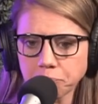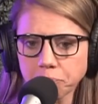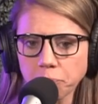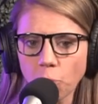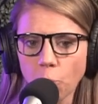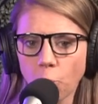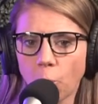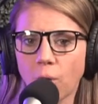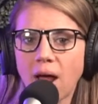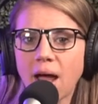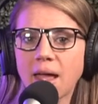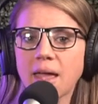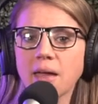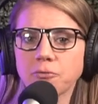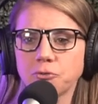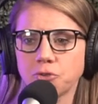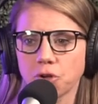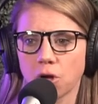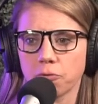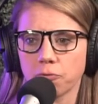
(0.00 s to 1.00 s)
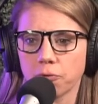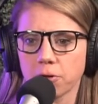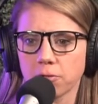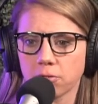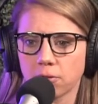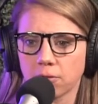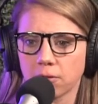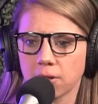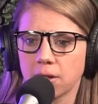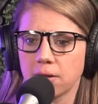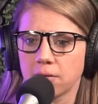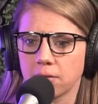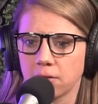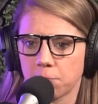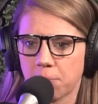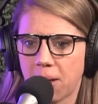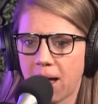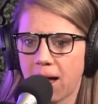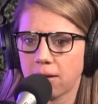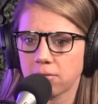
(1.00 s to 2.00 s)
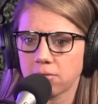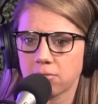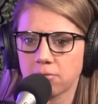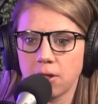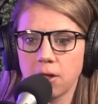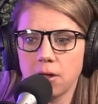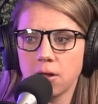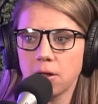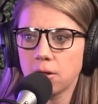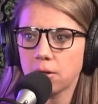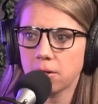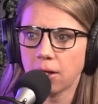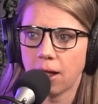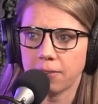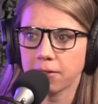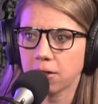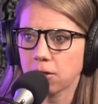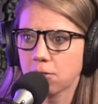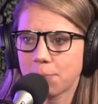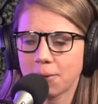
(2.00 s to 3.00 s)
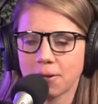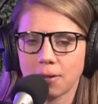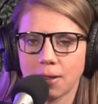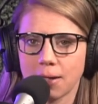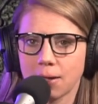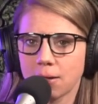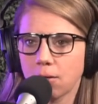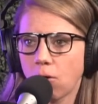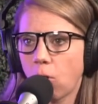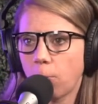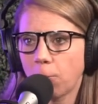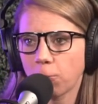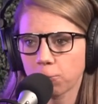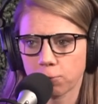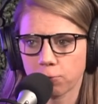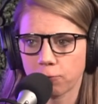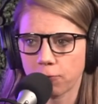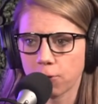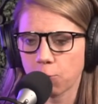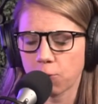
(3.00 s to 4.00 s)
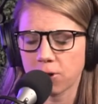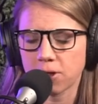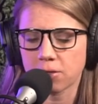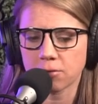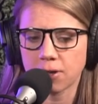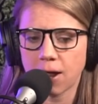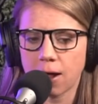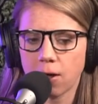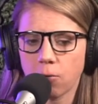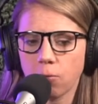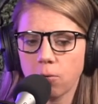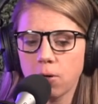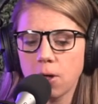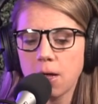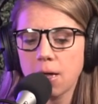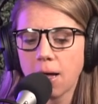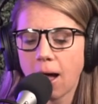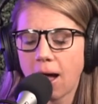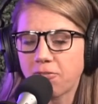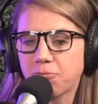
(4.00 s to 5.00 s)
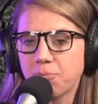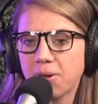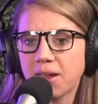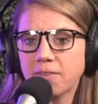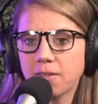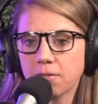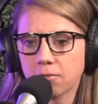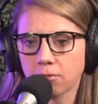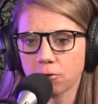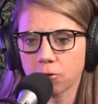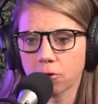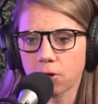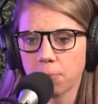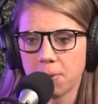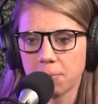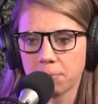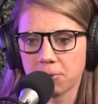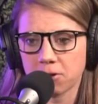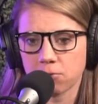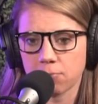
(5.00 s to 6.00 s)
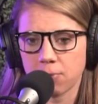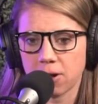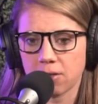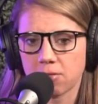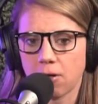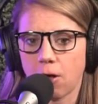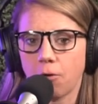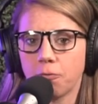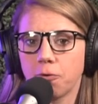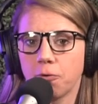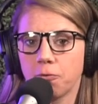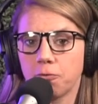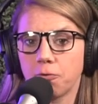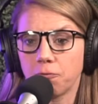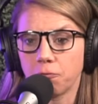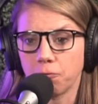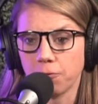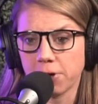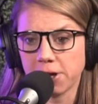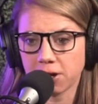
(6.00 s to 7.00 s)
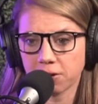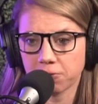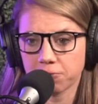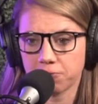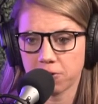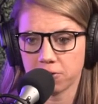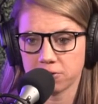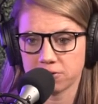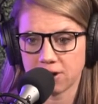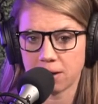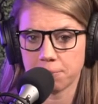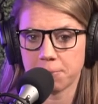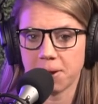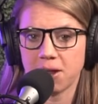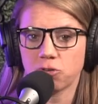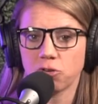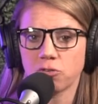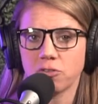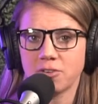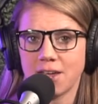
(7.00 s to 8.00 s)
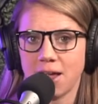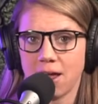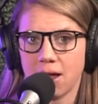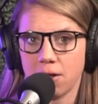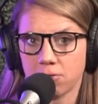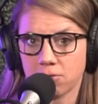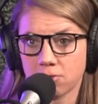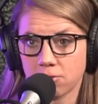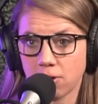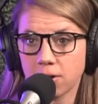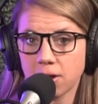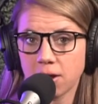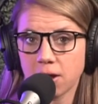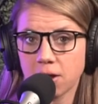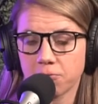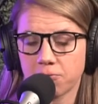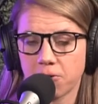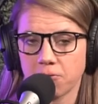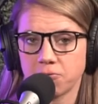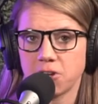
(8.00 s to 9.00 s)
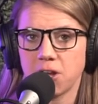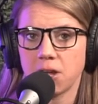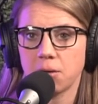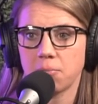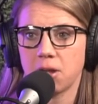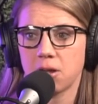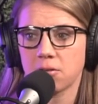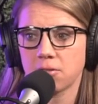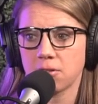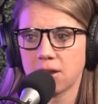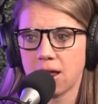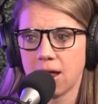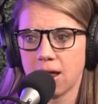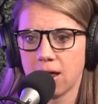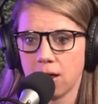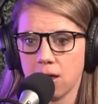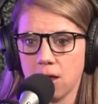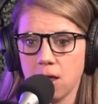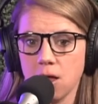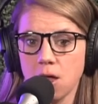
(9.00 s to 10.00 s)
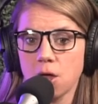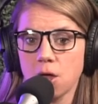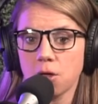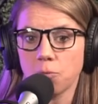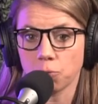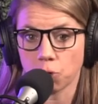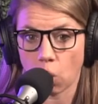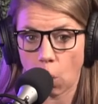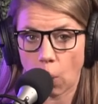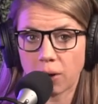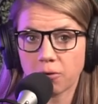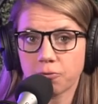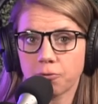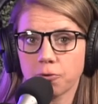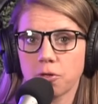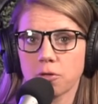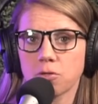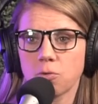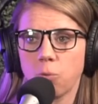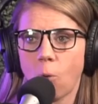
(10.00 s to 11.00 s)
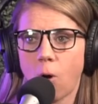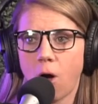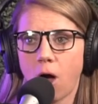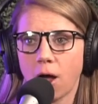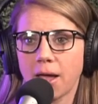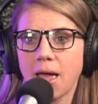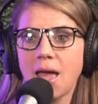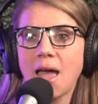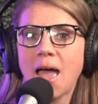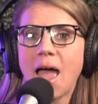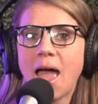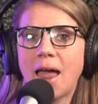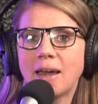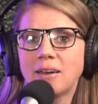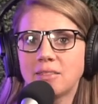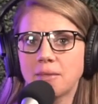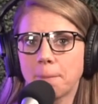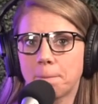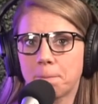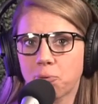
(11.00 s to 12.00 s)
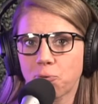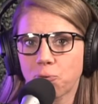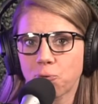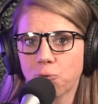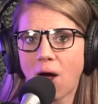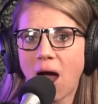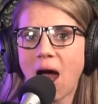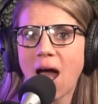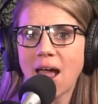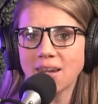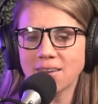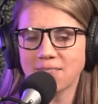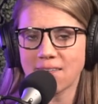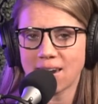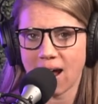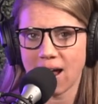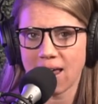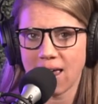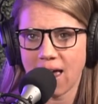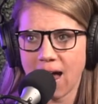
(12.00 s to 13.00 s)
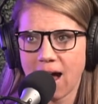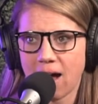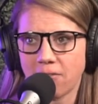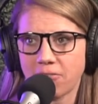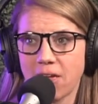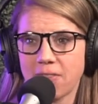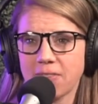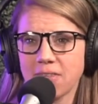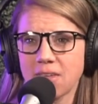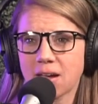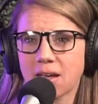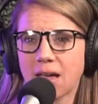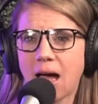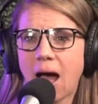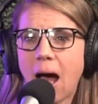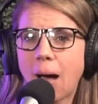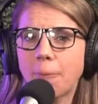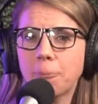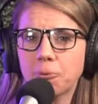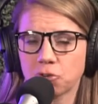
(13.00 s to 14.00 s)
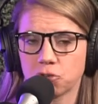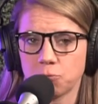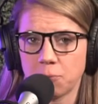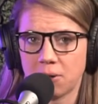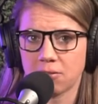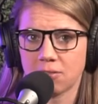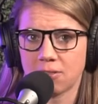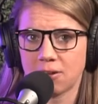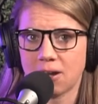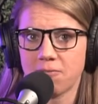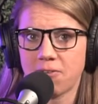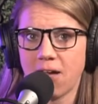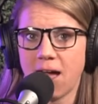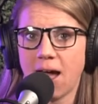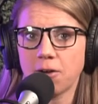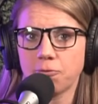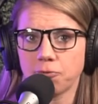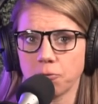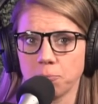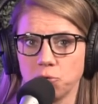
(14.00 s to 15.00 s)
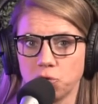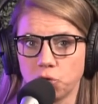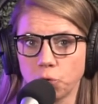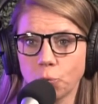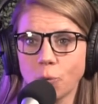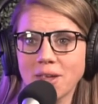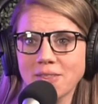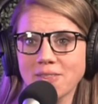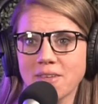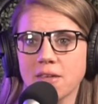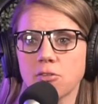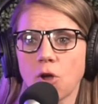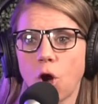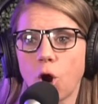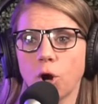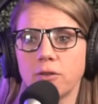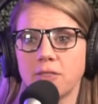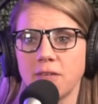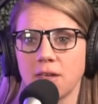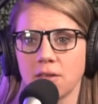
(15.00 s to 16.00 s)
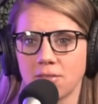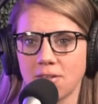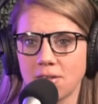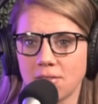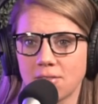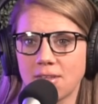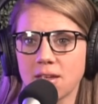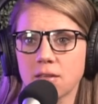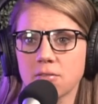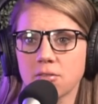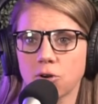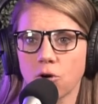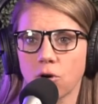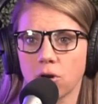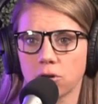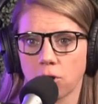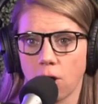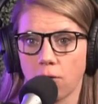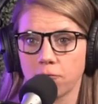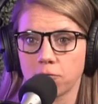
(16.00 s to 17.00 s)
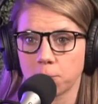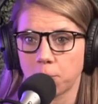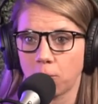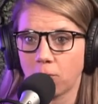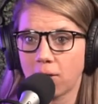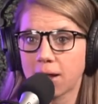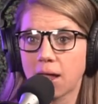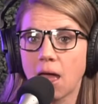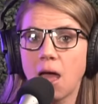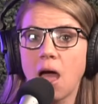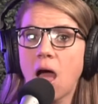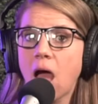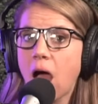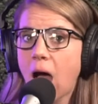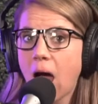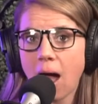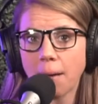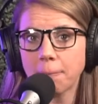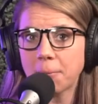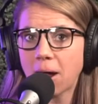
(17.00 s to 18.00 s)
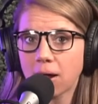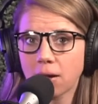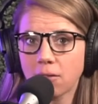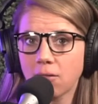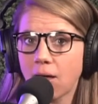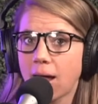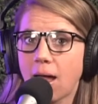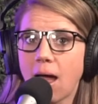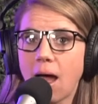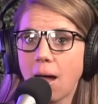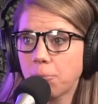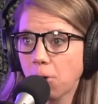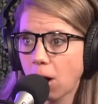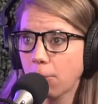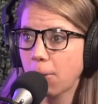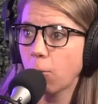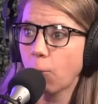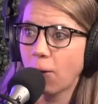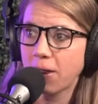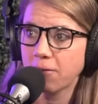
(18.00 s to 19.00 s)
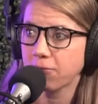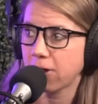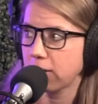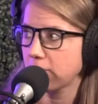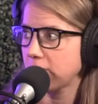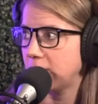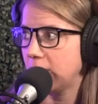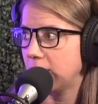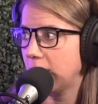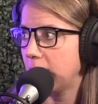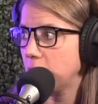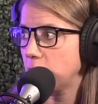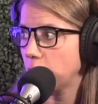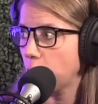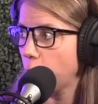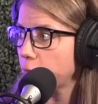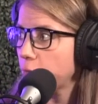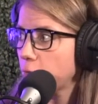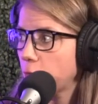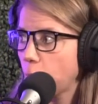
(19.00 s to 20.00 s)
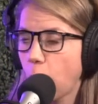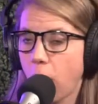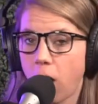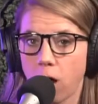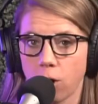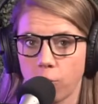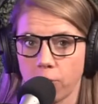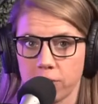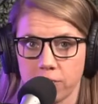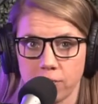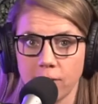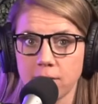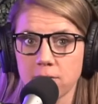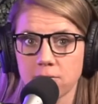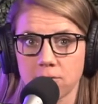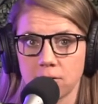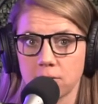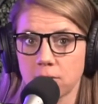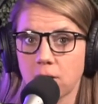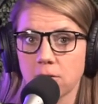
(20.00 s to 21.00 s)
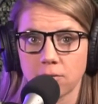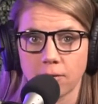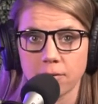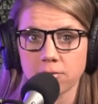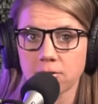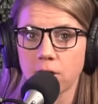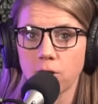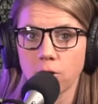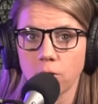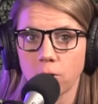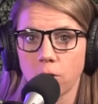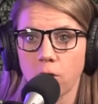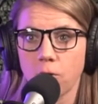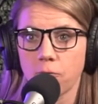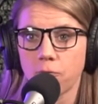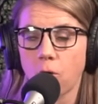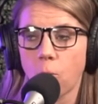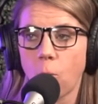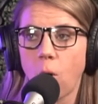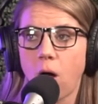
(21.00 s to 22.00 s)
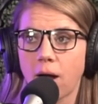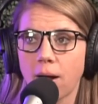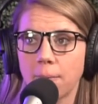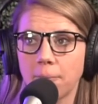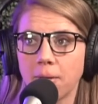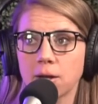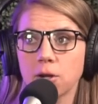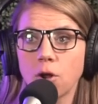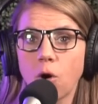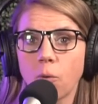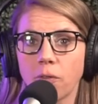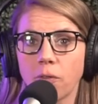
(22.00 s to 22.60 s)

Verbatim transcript: What I have done recently in these past, I think it's been like almost three weeks now, I've made these little commitments to myself of reading ten pages a day, studying fifteen minutes a day, going for this walk, and the pride that I have and the accomplishments that I've had from doing these hard things, these things that are uncomfortable. Like, I'm not going to lie, I brought my weight vest today to go for the walk with Liz, because Liz and I are going to go for a walk. I'm like, no,